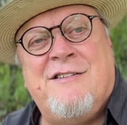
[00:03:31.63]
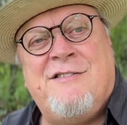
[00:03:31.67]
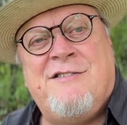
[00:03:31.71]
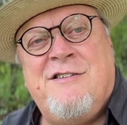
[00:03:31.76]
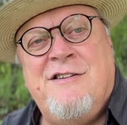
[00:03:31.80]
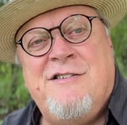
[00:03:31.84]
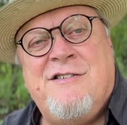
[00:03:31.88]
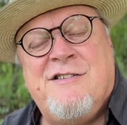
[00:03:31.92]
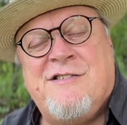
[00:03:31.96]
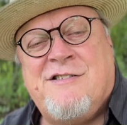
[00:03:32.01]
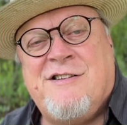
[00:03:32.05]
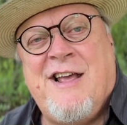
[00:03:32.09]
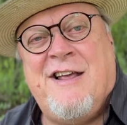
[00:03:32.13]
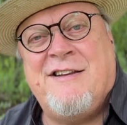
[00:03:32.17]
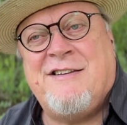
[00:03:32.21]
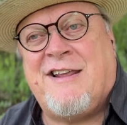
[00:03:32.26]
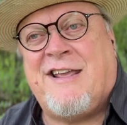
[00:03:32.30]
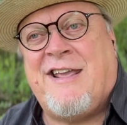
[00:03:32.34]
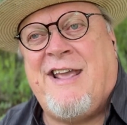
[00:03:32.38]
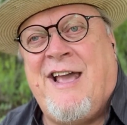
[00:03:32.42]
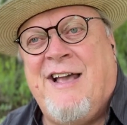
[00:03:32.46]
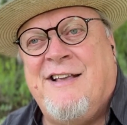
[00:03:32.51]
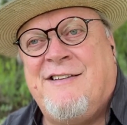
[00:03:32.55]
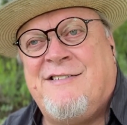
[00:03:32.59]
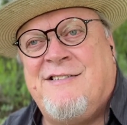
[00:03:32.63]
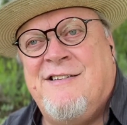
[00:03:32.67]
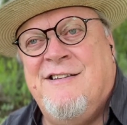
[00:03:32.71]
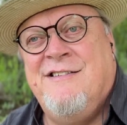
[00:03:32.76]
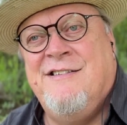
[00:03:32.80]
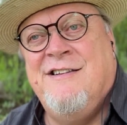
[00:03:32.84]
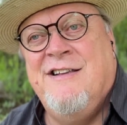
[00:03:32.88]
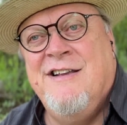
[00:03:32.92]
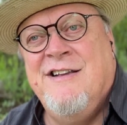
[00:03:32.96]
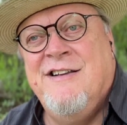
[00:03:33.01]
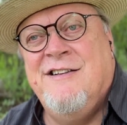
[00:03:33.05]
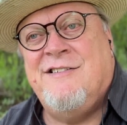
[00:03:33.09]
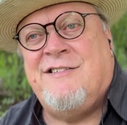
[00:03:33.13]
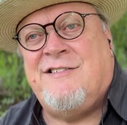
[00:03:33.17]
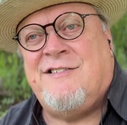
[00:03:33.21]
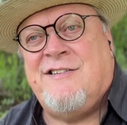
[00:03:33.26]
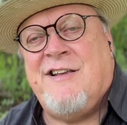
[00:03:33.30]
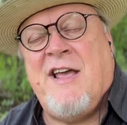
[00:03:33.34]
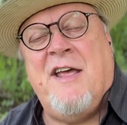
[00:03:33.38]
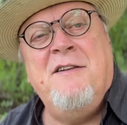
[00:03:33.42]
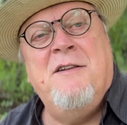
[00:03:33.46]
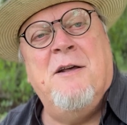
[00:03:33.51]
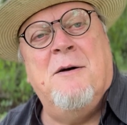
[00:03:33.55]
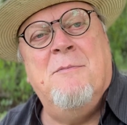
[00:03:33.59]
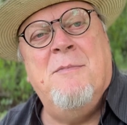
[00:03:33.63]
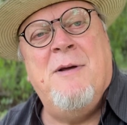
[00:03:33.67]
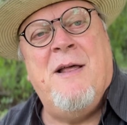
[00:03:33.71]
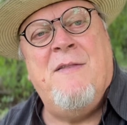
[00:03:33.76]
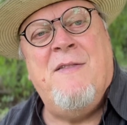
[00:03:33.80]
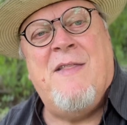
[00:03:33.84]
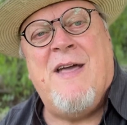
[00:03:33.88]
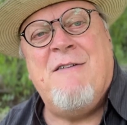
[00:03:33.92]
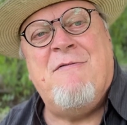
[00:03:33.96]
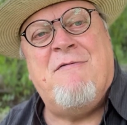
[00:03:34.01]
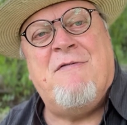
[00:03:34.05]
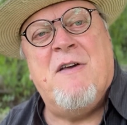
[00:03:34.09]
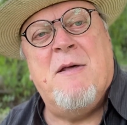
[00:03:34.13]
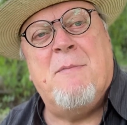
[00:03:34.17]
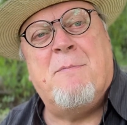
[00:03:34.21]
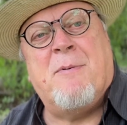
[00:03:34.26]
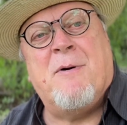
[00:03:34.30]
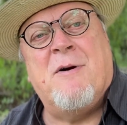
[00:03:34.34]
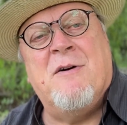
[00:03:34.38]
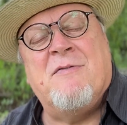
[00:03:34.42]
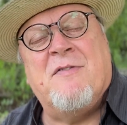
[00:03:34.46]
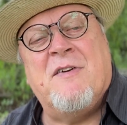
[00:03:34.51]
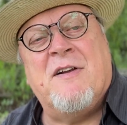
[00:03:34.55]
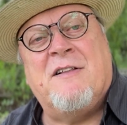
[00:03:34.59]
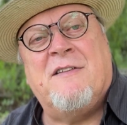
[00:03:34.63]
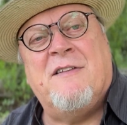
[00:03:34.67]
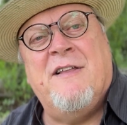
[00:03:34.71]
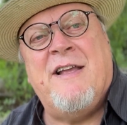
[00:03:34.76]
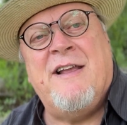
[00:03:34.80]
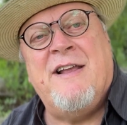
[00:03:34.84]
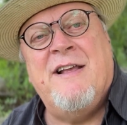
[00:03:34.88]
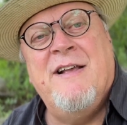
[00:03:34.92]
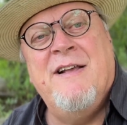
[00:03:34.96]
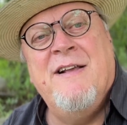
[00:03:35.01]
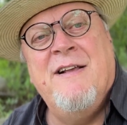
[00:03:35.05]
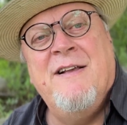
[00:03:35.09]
She just had to guess and send them, and they fit perfectly.